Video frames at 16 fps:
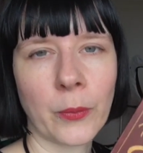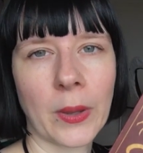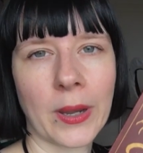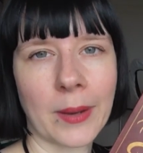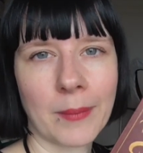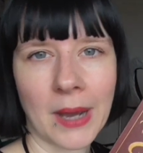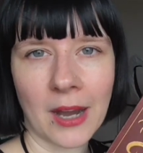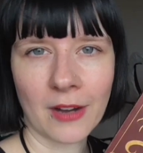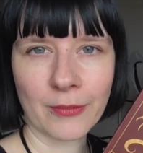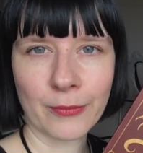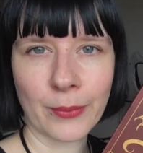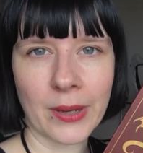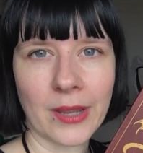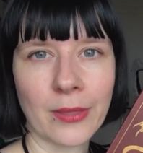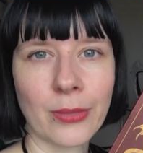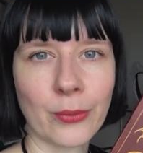when I'm
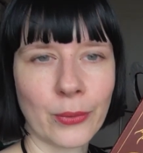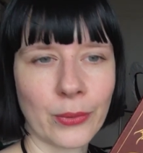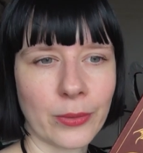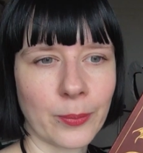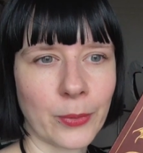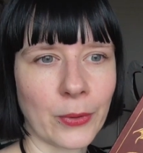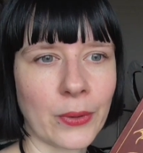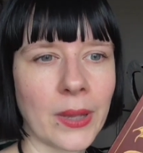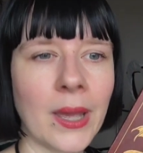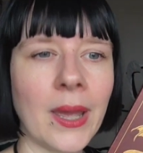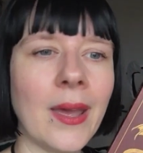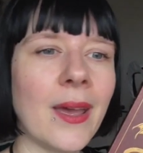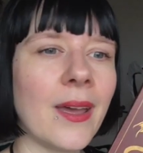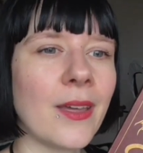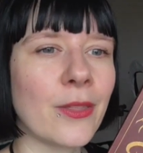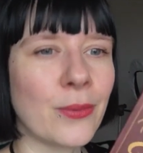halfway through the book,
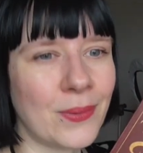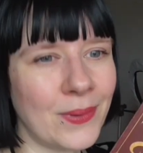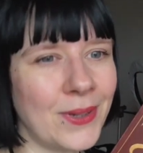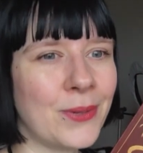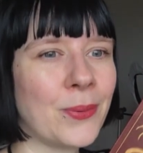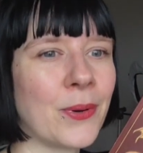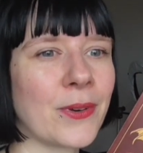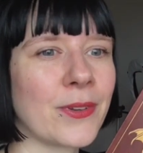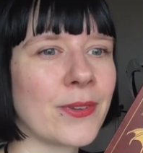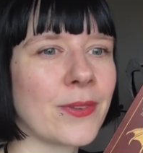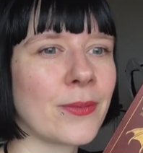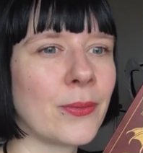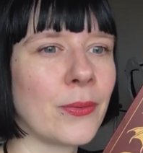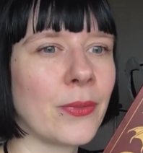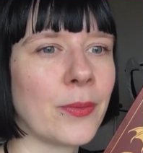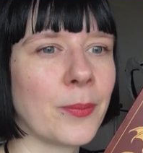3/4
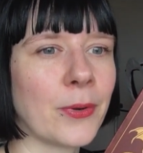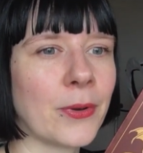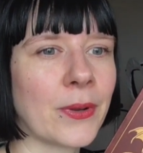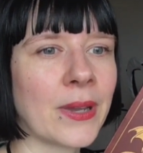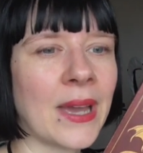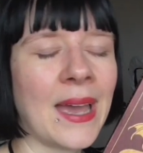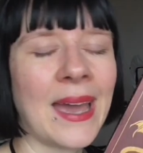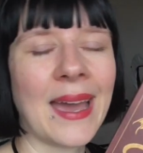through the book,